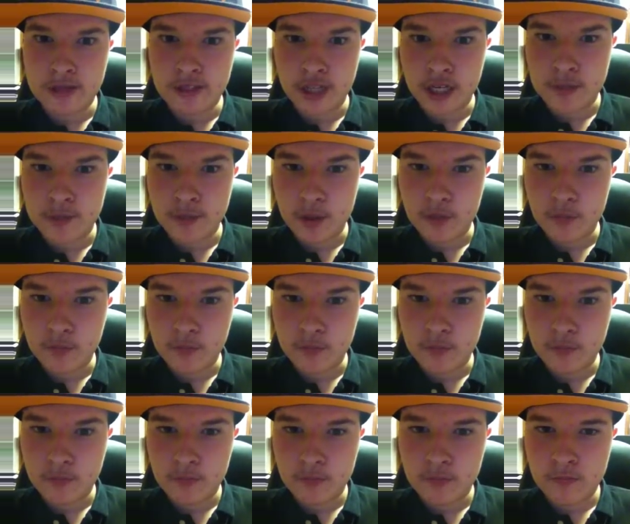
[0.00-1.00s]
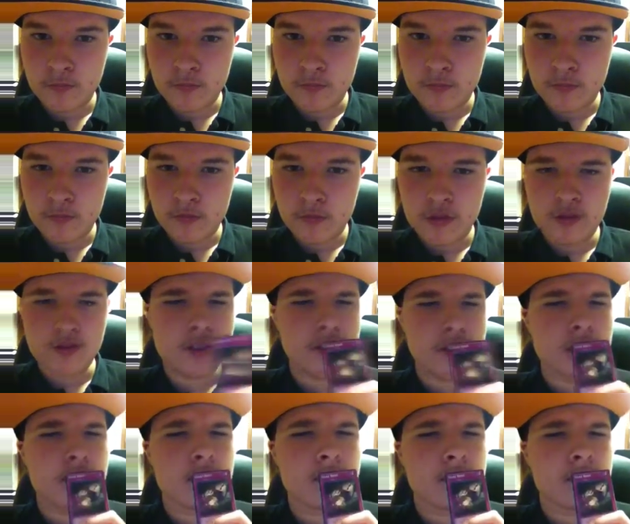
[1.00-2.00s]
Dynamo. Is that
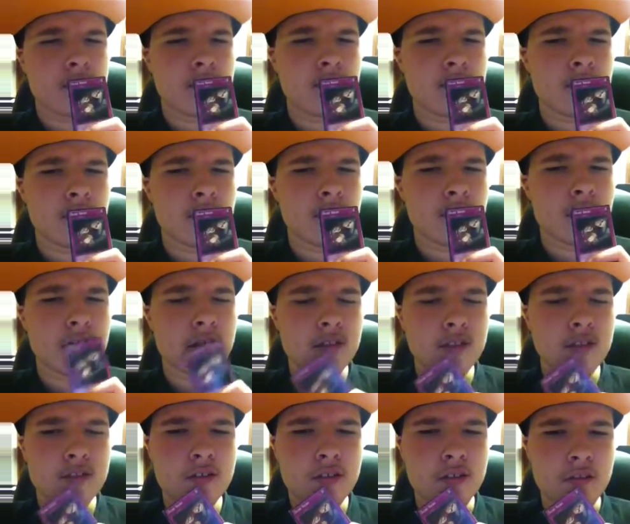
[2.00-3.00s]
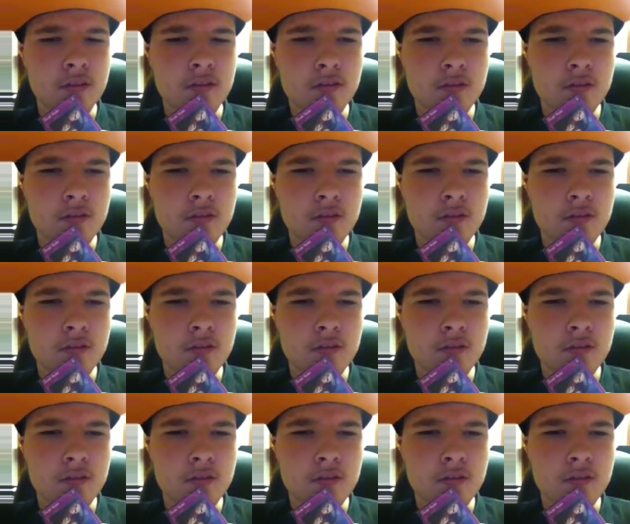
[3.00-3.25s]
it? I think that's it.